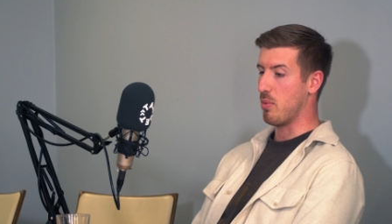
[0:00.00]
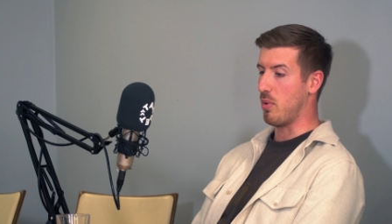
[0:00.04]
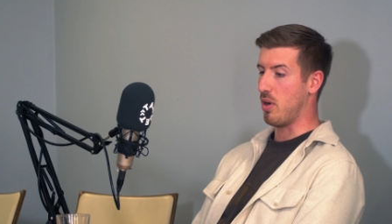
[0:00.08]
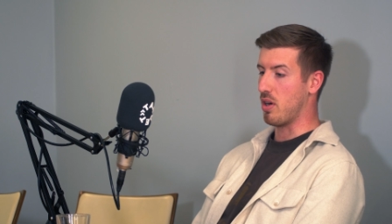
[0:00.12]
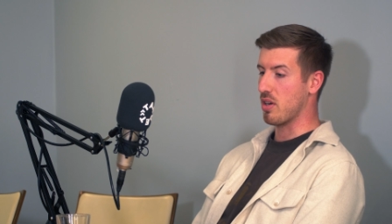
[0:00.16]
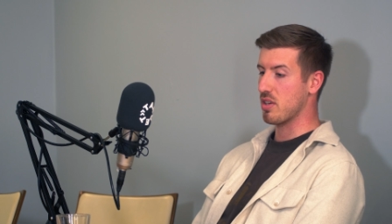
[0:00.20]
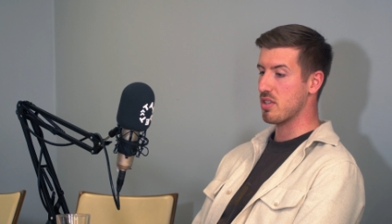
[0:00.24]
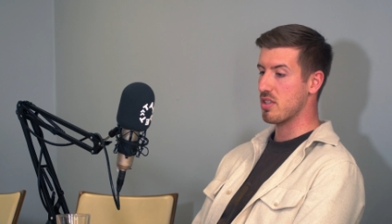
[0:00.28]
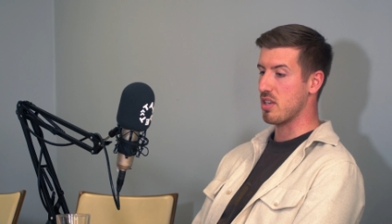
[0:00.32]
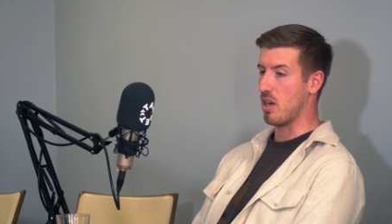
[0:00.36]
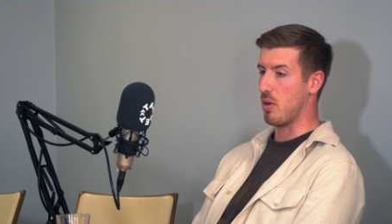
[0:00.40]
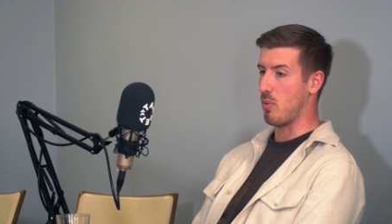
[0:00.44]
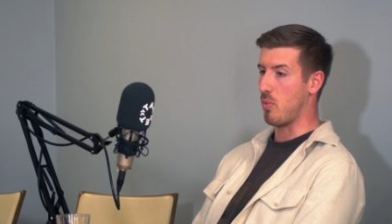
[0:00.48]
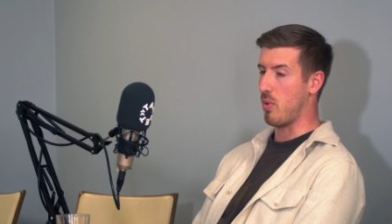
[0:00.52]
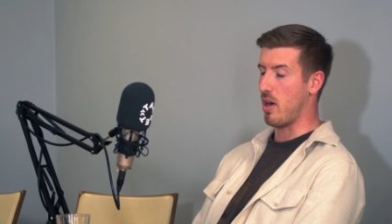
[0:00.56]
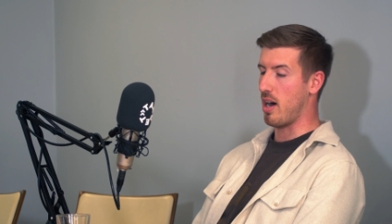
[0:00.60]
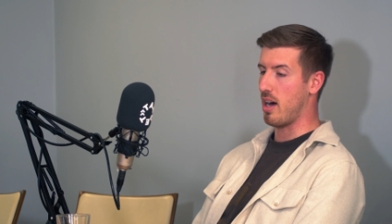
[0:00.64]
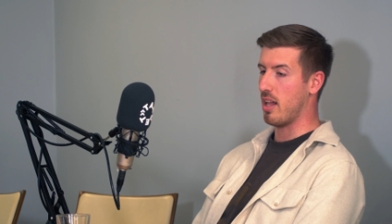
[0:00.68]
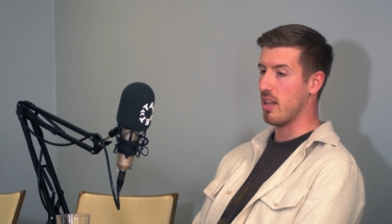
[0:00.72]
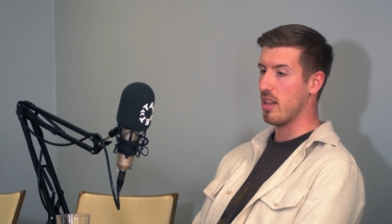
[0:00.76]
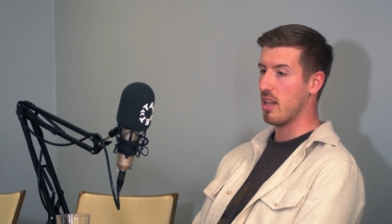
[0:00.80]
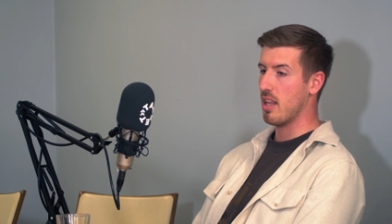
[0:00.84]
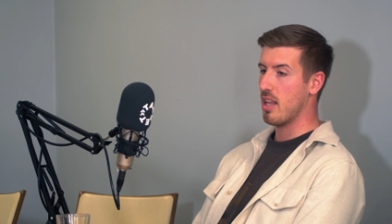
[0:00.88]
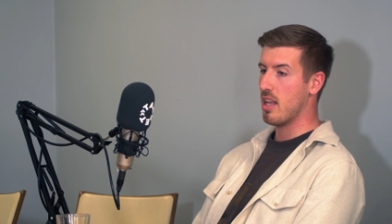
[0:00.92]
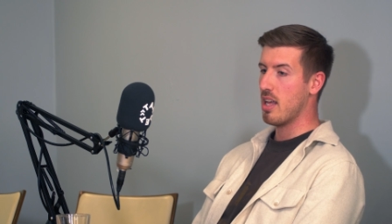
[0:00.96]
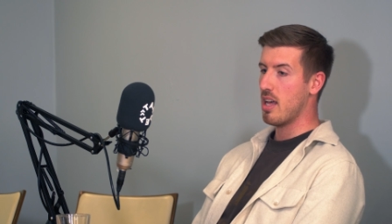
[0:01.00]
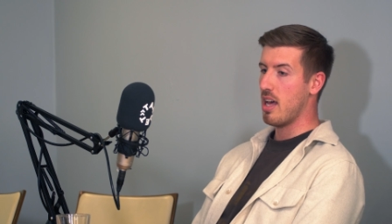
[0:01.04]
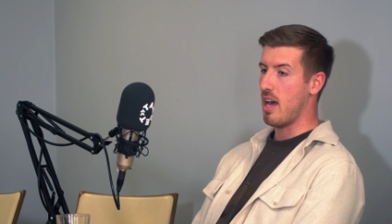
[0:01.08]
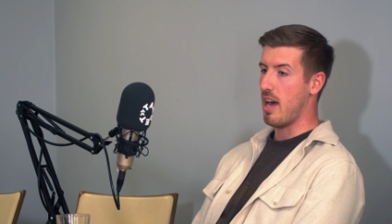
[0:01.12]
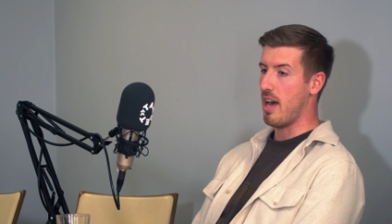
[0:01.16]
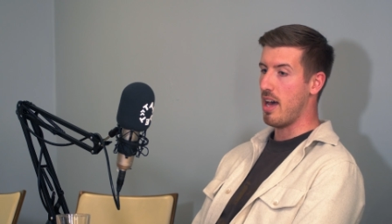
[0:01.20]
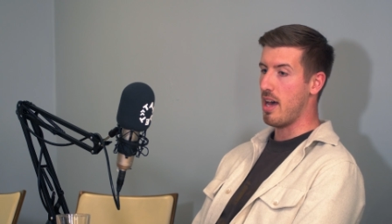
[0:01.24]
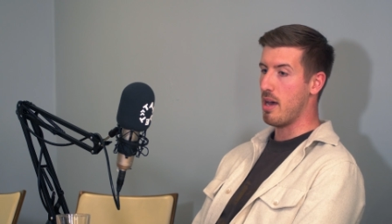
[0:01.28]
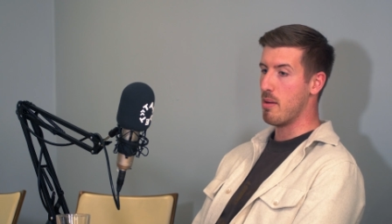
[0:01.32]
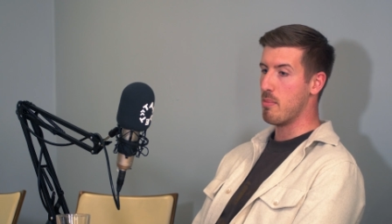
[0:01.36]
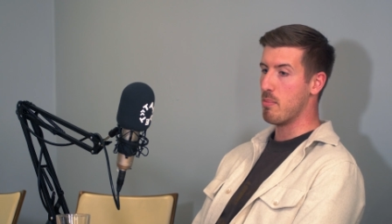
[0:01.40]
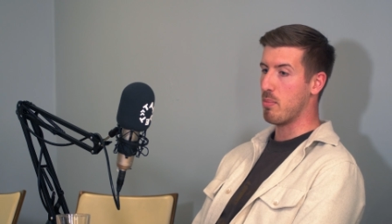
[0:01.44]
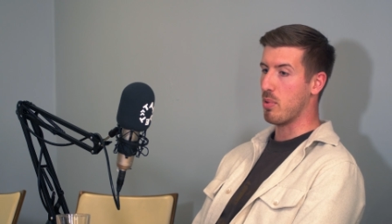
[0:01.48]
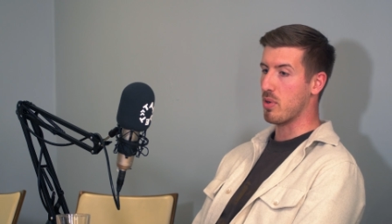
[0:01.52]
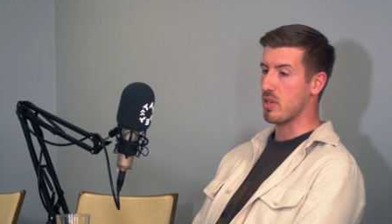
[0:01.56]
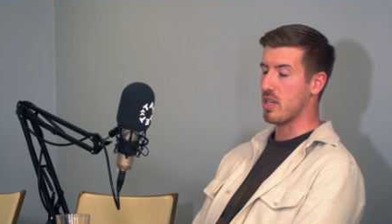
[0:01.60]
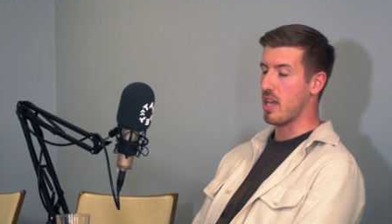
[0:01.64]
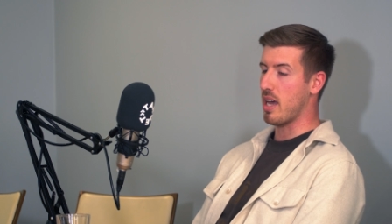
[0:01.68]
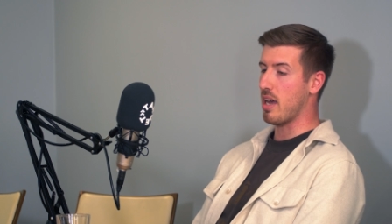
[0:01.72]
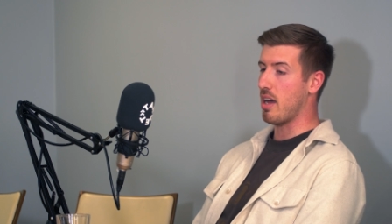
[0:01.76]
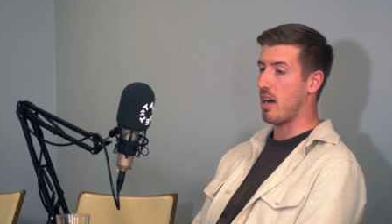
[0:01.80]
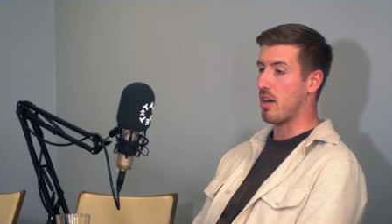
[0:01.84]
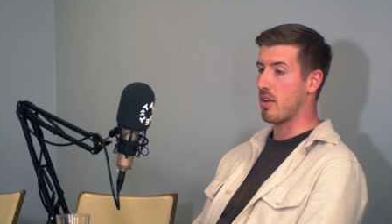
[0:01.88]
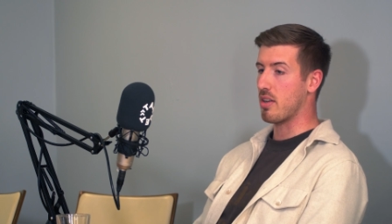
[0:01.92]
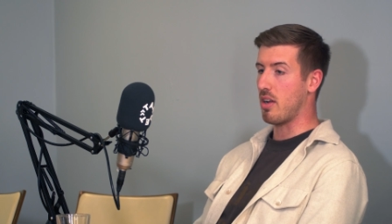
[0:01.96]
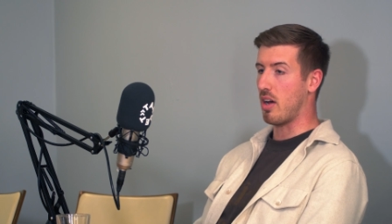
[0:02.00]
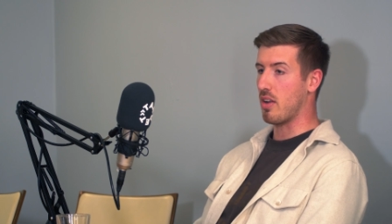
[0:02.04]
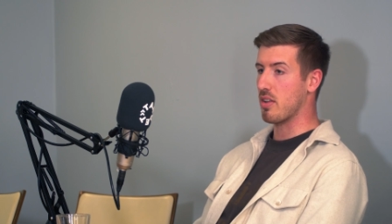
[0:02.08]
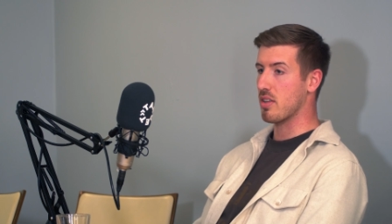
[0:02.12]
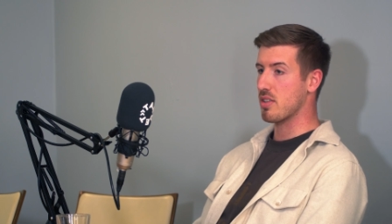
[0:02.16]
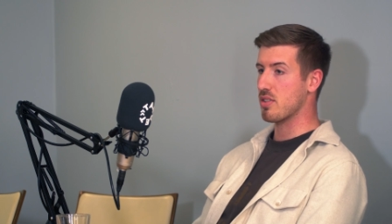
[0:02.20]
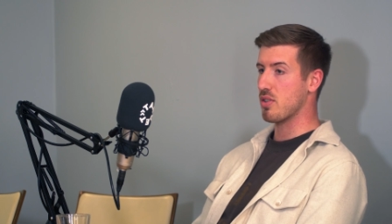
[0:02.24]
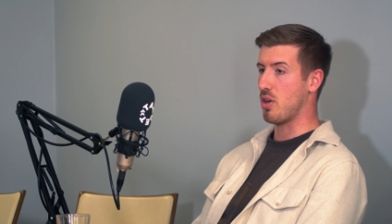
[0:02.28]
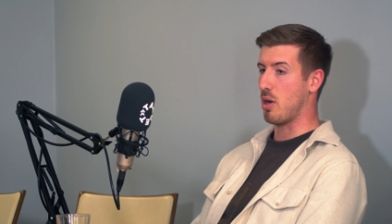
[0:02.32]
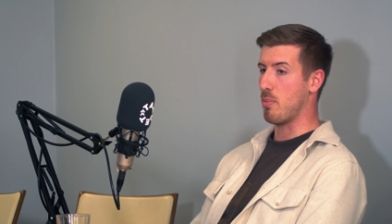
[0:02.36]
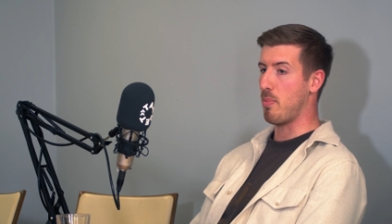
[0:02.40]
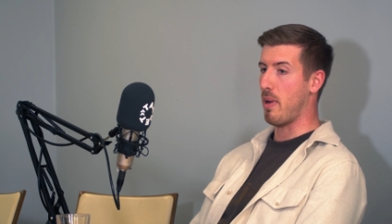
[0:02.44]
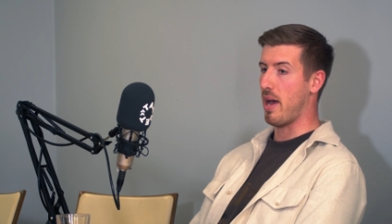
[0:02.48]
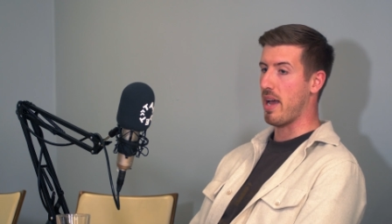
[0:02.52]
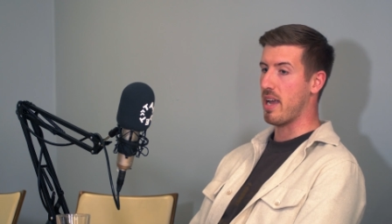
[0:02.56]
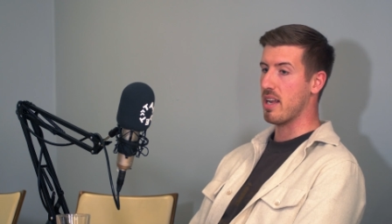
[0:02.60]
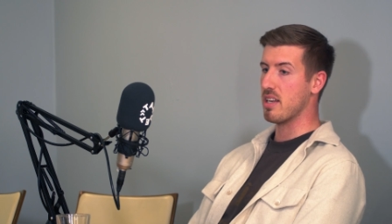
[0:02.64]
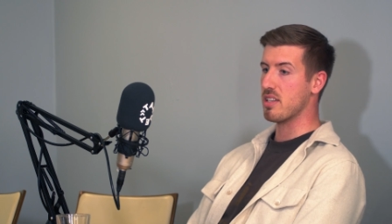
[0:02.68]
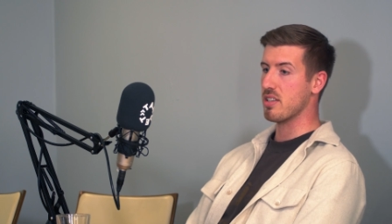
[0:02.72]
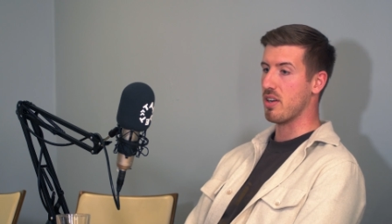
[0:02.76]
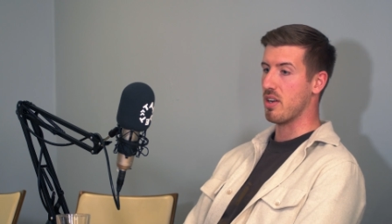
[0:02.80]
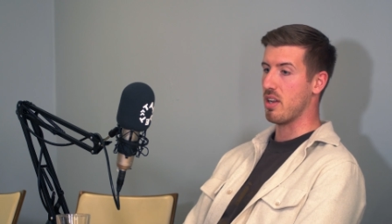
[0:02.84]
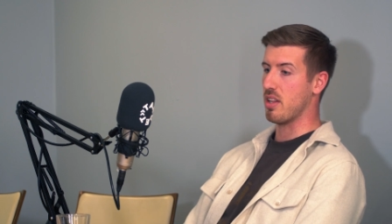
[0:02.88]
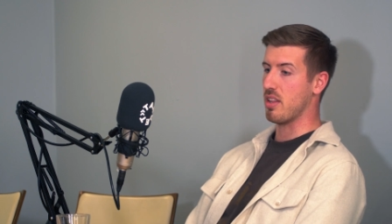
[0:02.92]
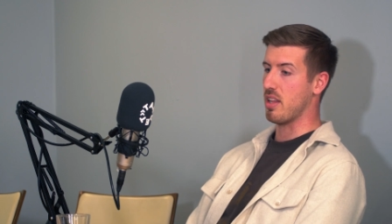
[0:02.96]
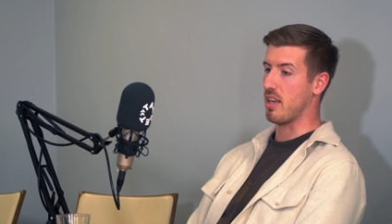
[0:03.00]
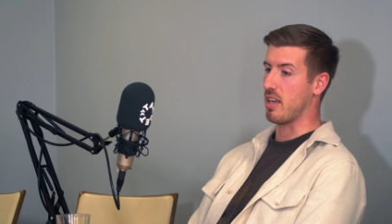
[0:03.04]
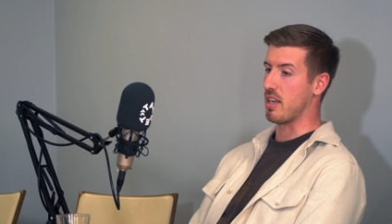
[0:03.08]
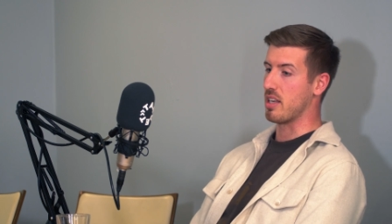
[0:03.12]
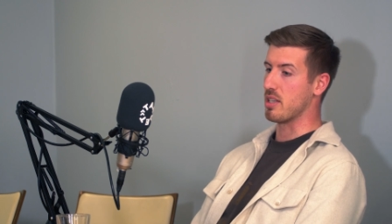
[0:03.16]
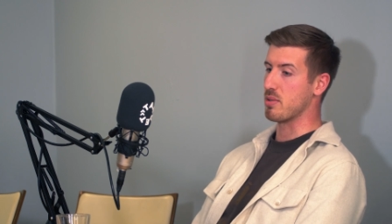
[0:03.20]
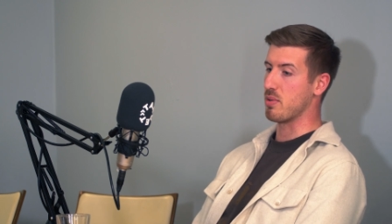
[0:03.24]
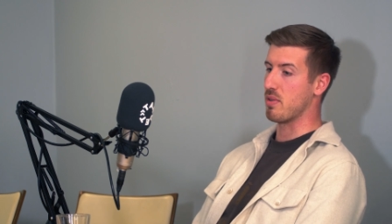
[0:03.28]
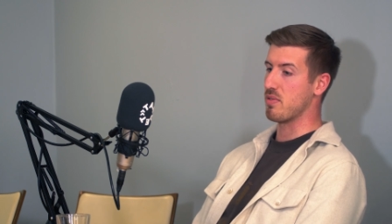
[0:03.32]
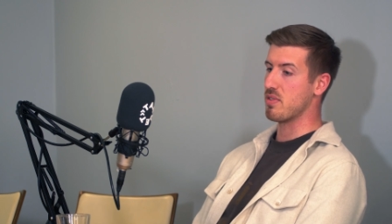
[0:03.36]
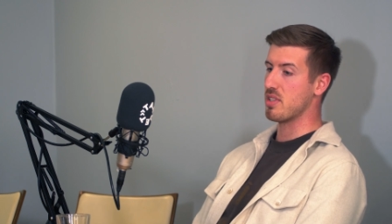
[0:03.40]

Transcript: works so well. But yeah, on the sort of paid side of things,